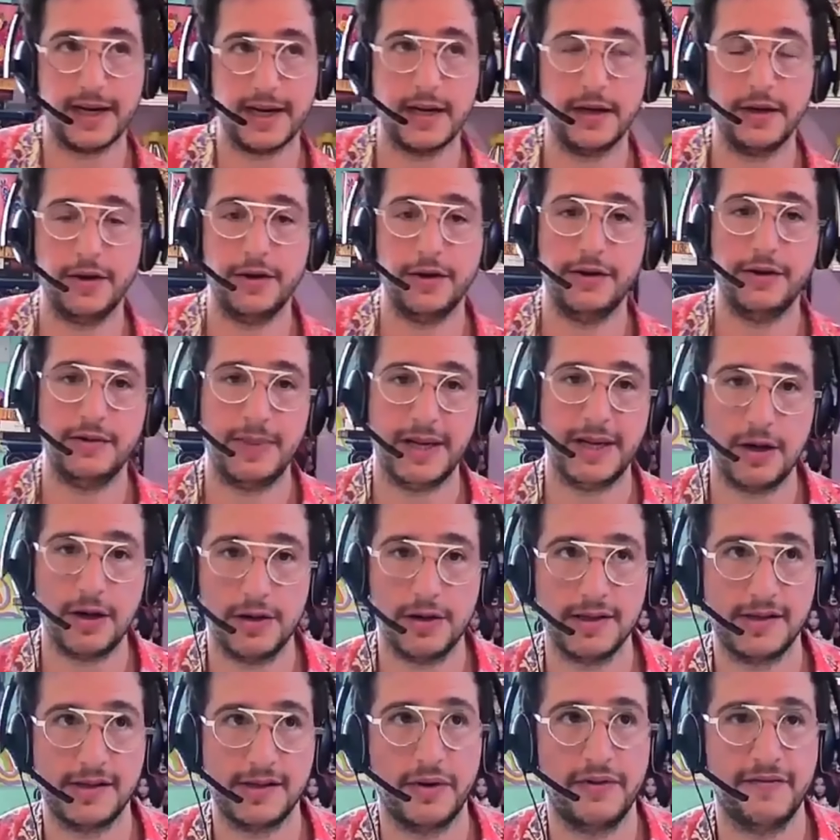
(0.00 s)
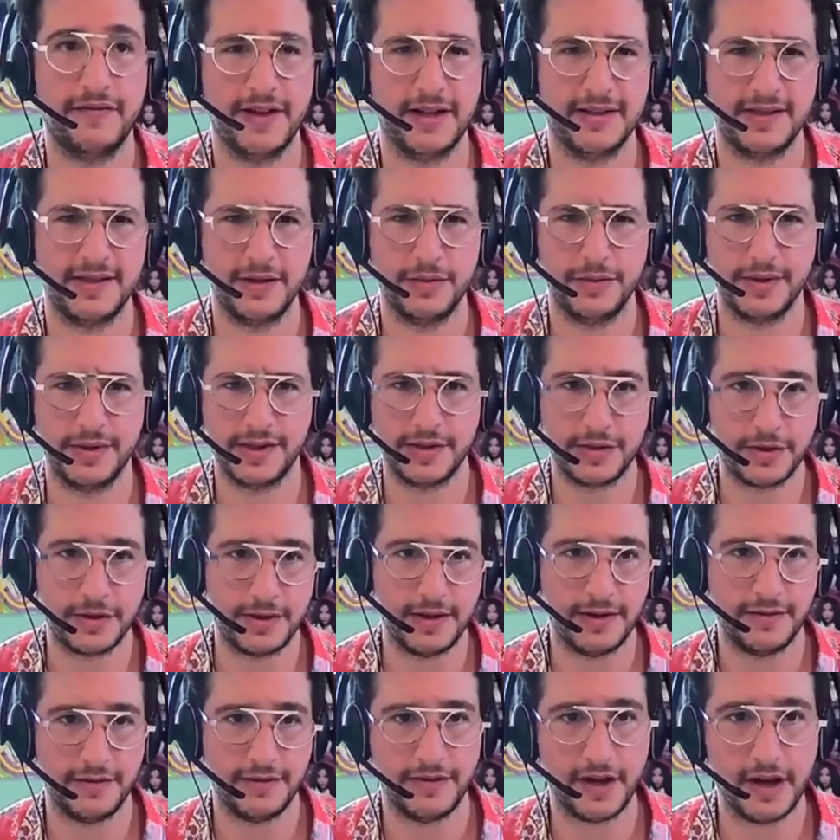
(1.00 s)
get to include because we felt it
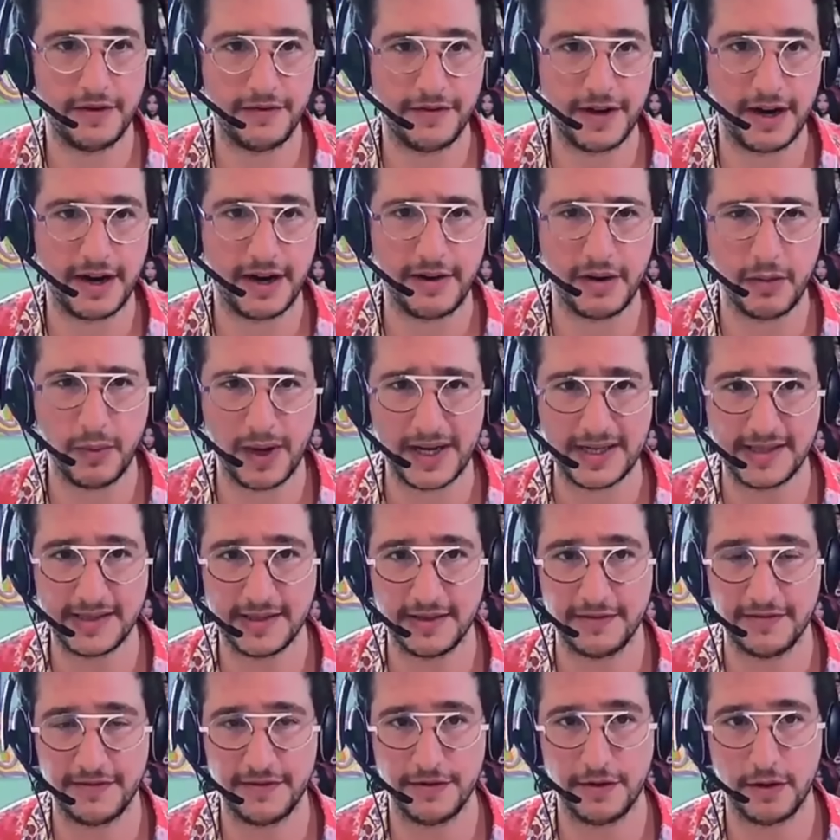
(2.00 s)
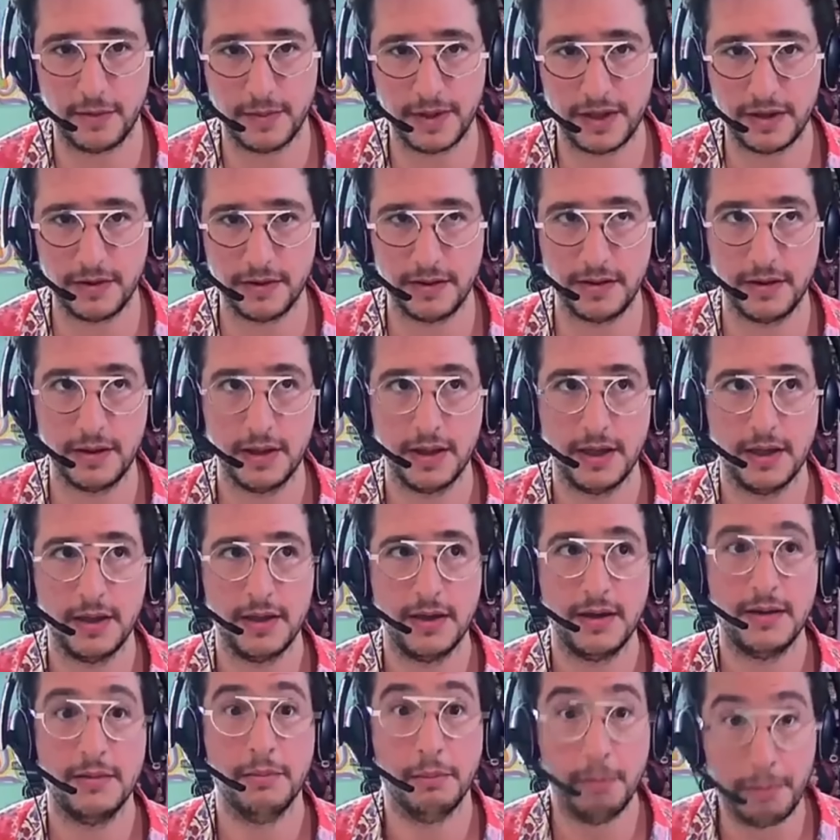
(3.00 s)
was a very Western phenomenon,
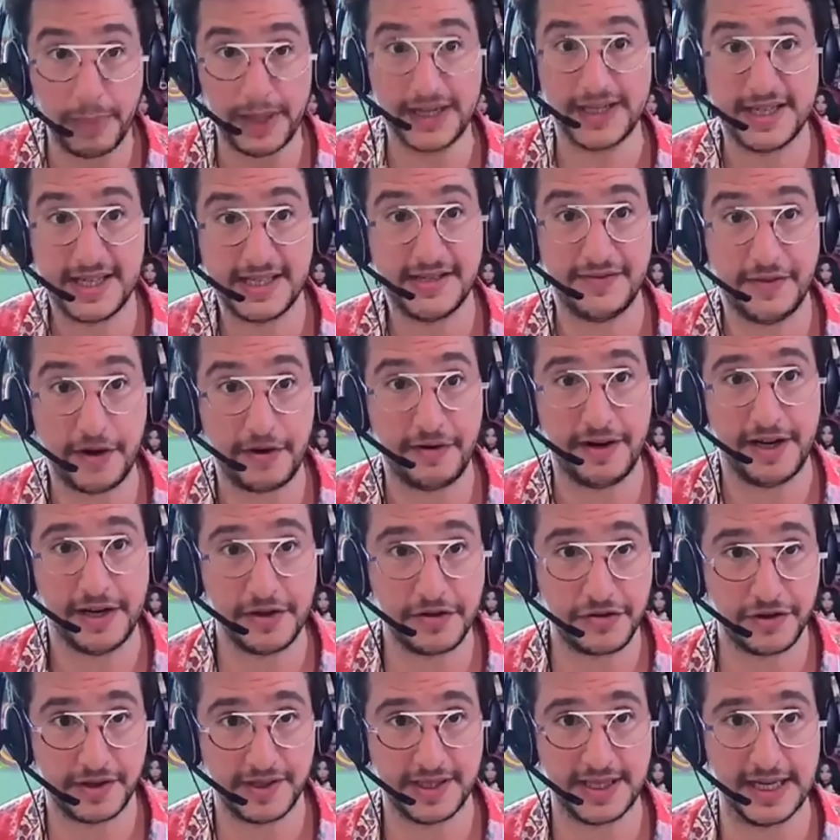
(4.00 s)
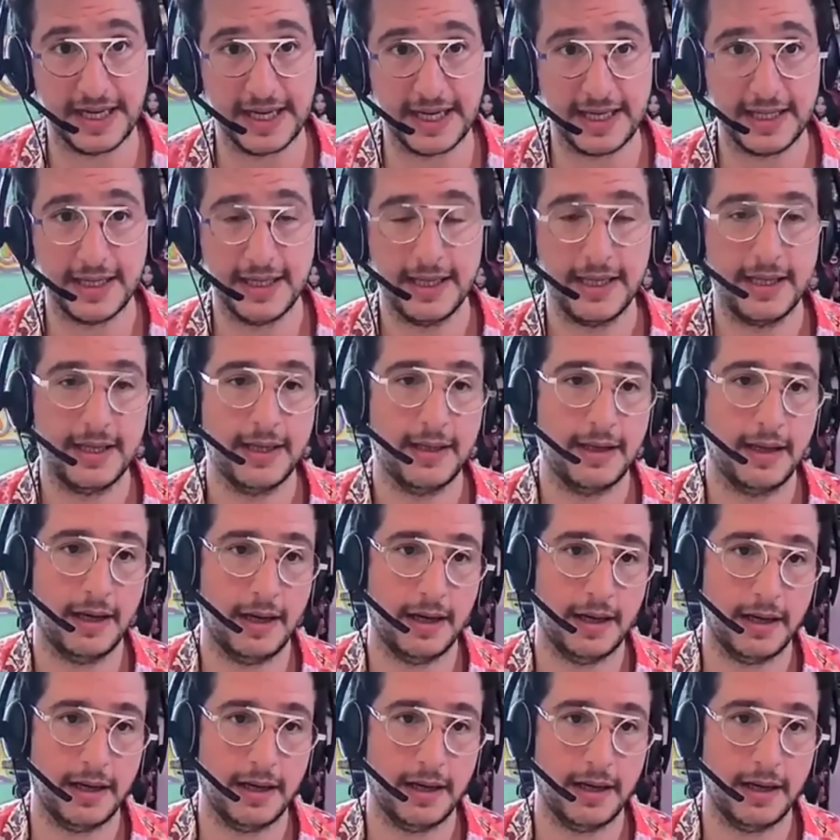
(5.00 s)
but is very interesting,